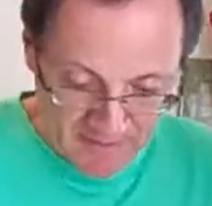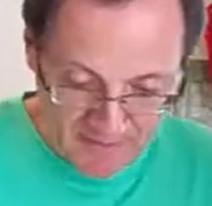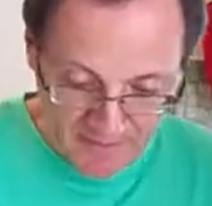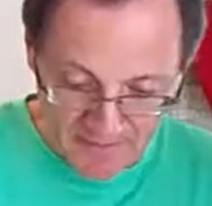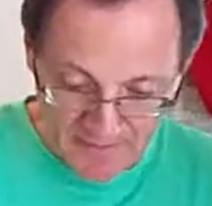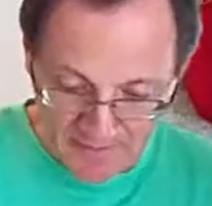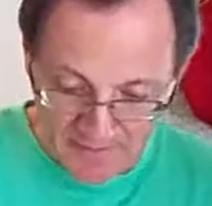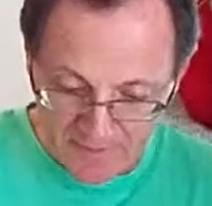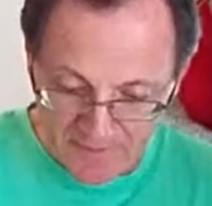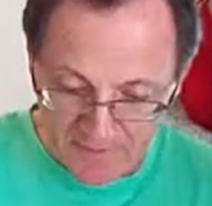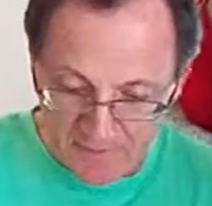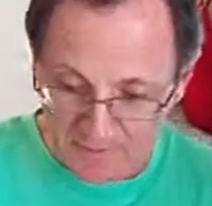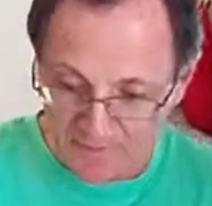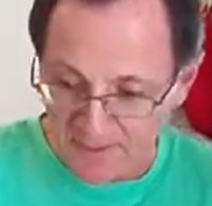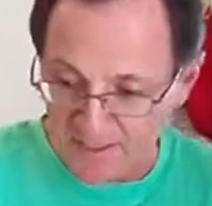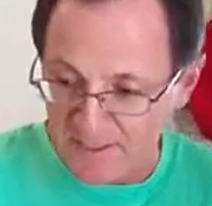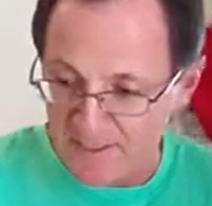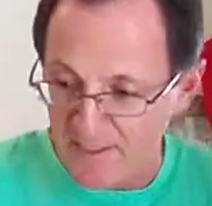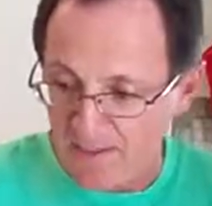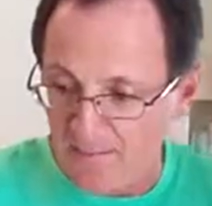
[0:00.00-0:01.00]
And I'm going to
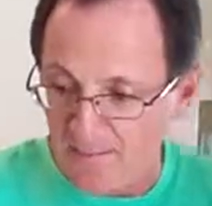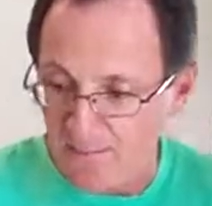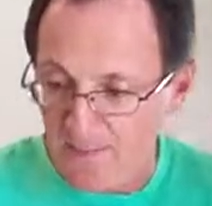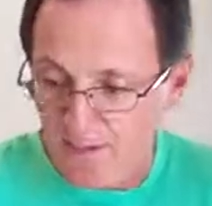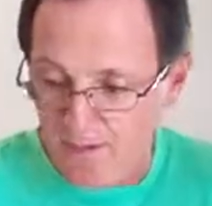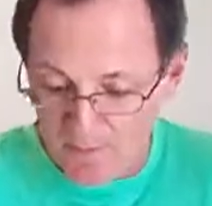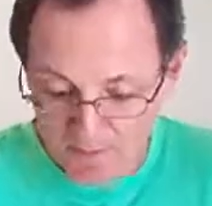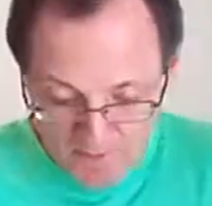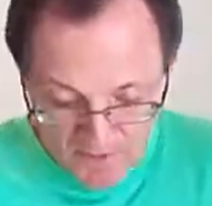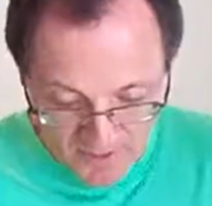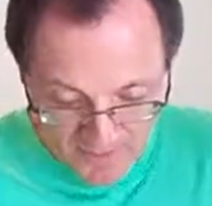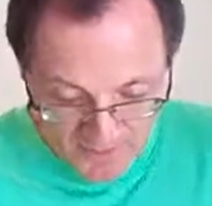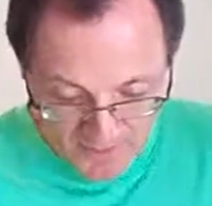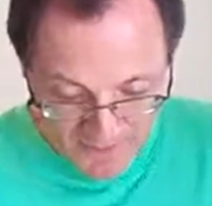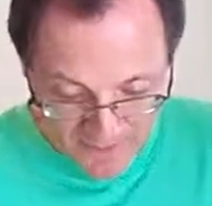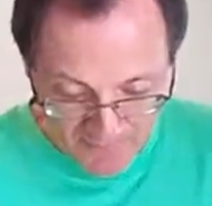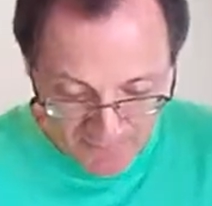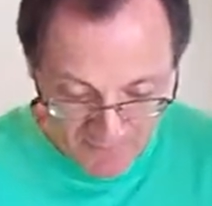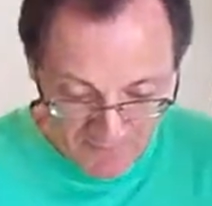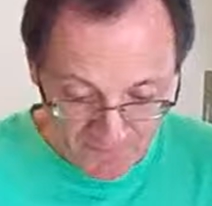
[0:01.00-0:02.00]
bring some
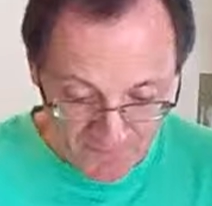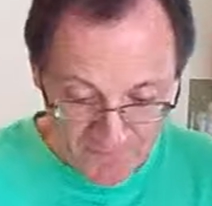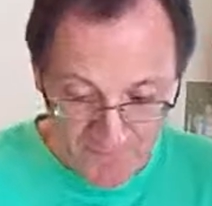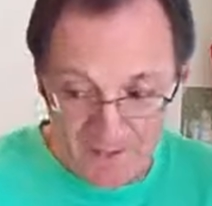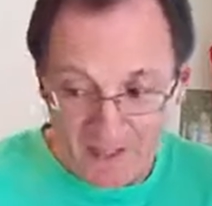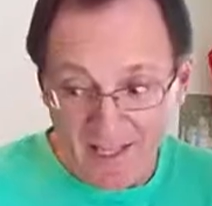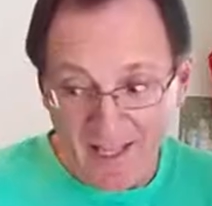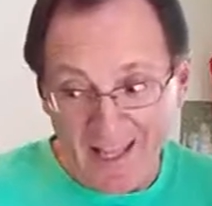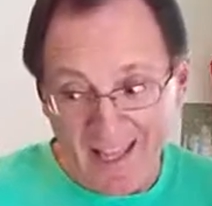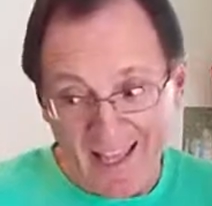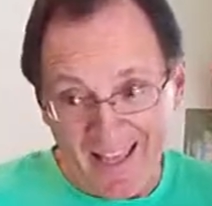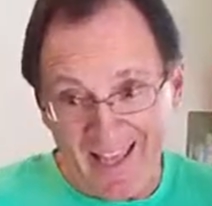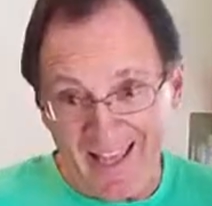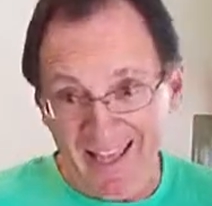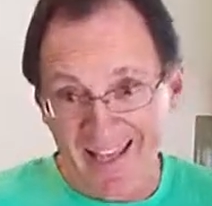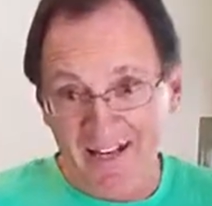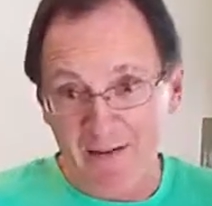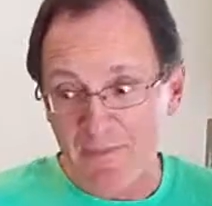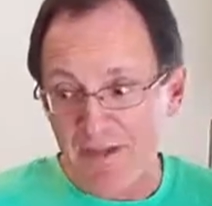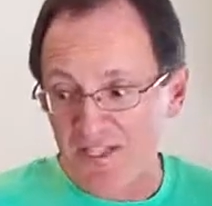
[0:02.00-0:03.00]
pineapple,
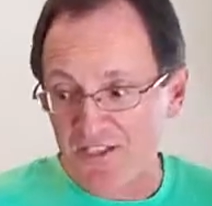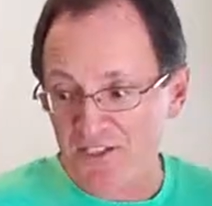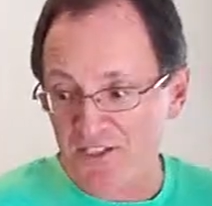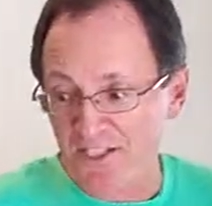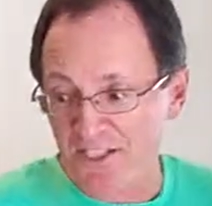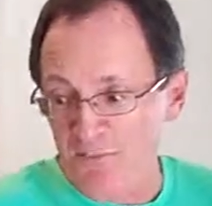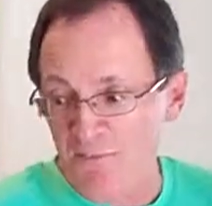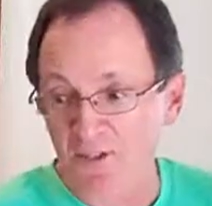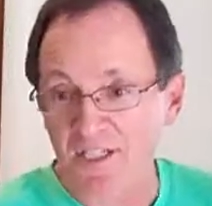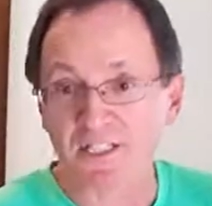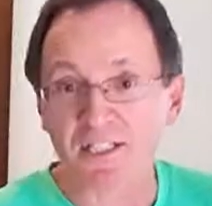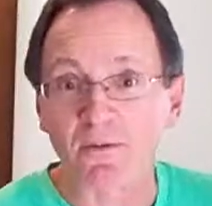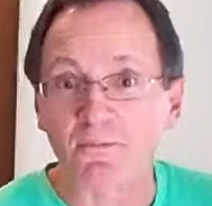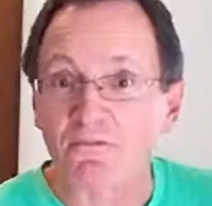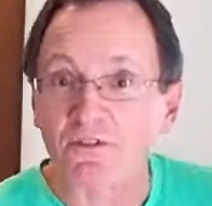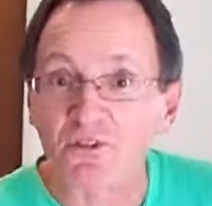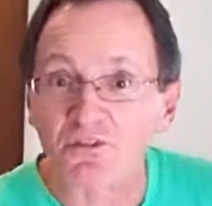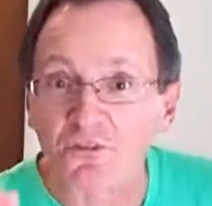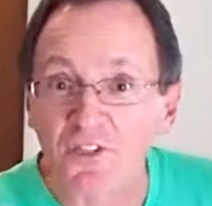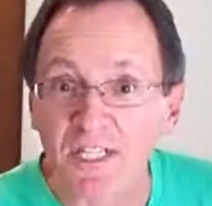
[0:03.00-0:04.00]
and I'm actually going to bring some
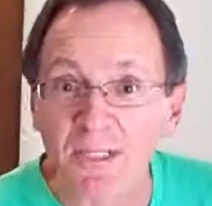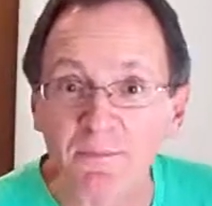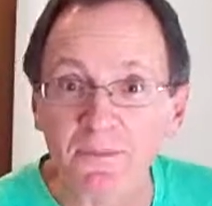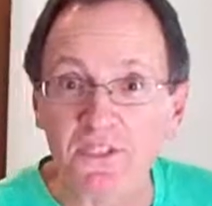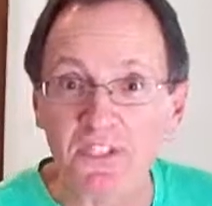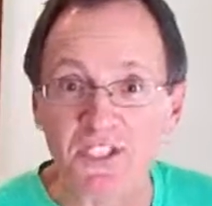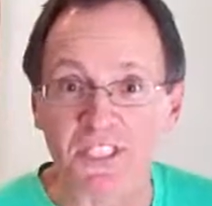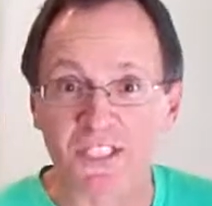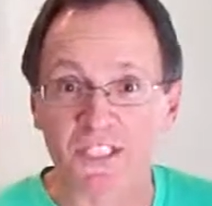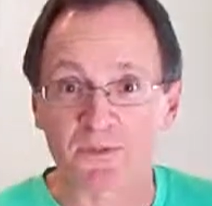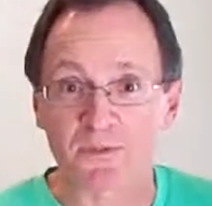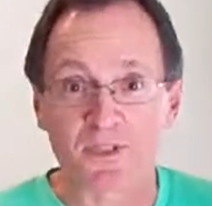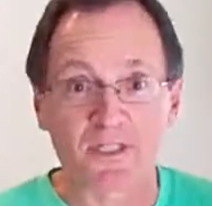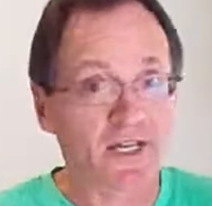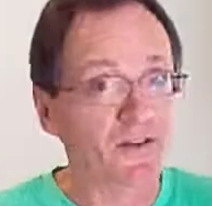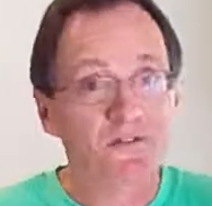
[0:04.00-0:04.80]
cream cheese with it.